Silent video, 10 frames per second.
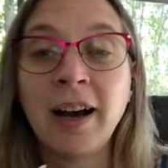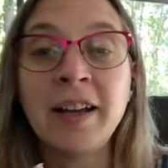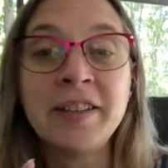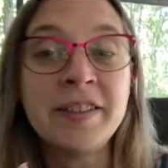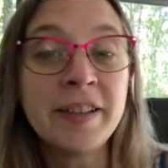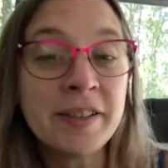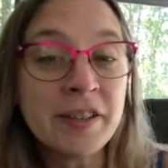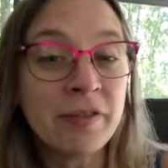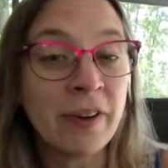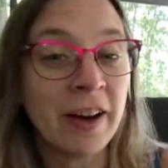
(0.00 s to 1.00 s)

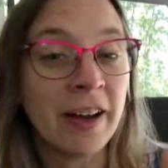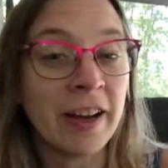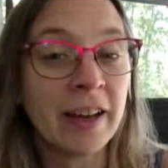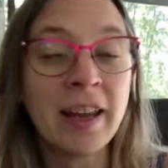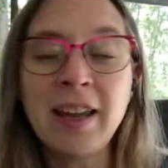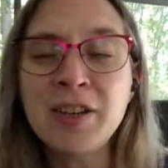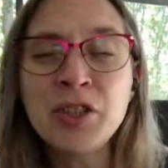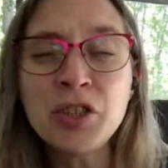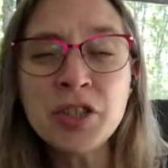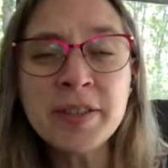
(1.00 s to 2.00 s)
identifying
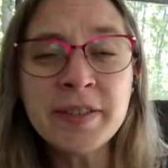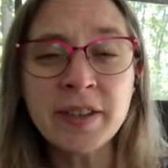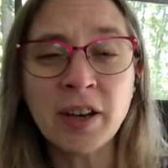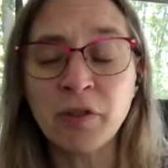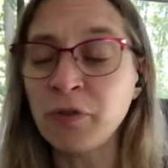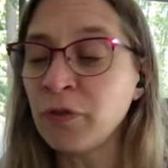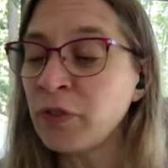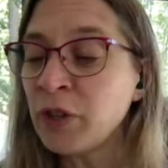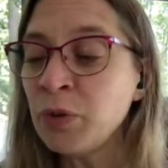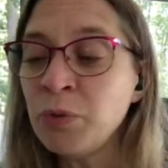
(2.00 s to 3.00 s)
in just a
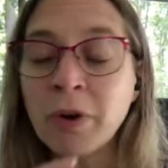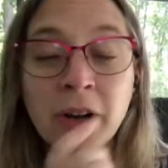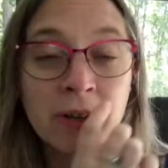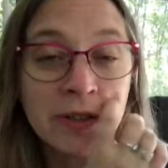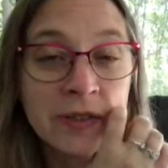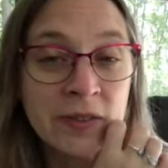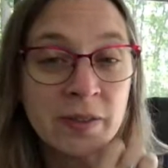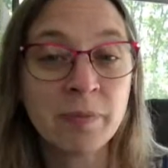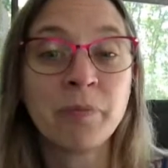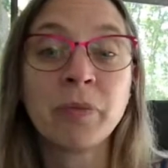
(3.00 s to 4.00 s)
few
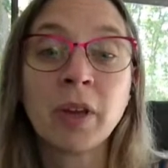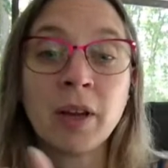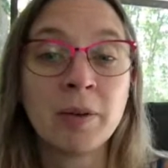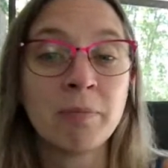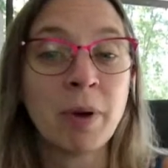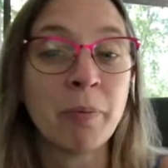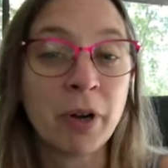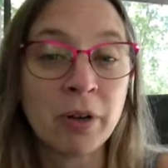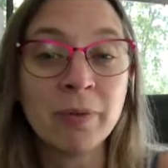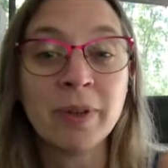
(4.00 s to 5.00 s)
words.
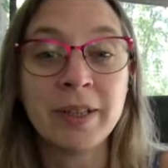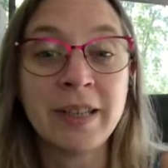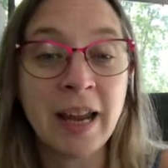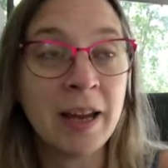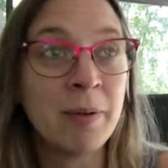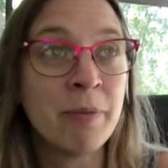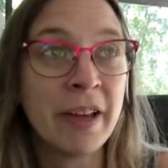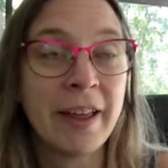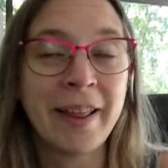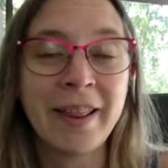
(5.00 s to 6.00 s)
Remember, name
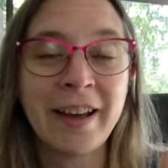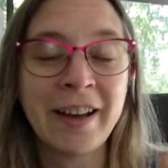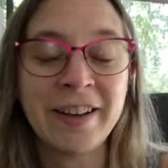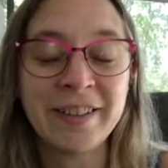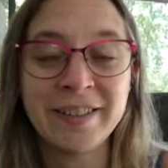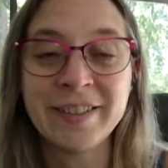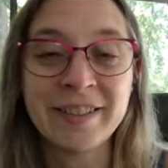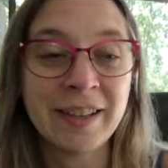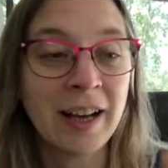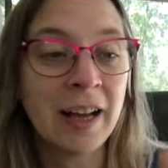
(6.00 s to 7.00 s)
that
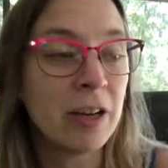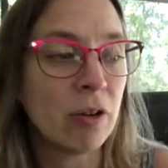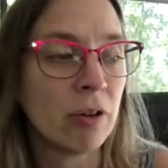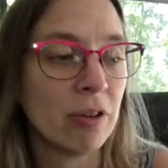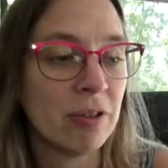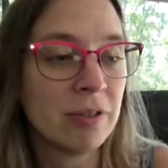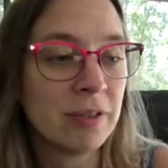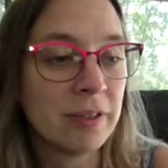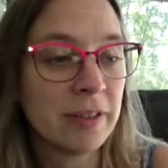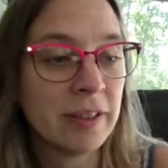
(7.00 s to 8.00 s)
title
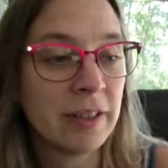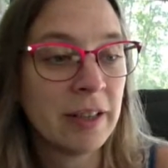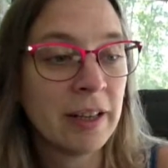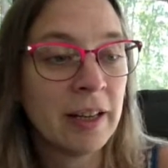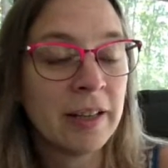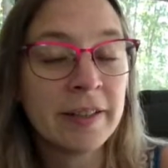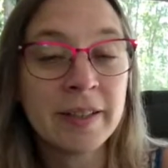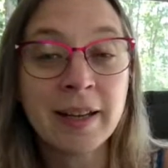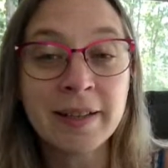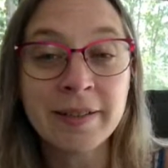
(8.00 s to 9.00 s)

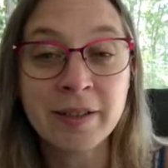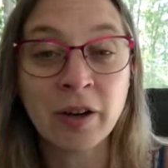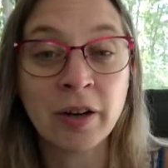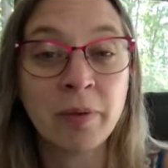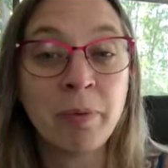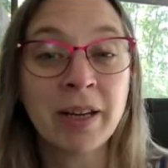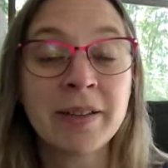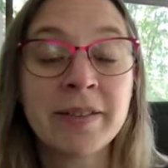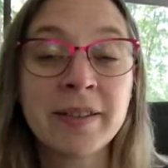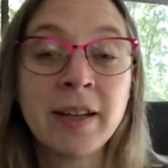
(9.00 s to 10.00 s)
to get started,
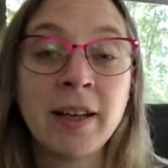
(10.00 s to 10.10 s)
because,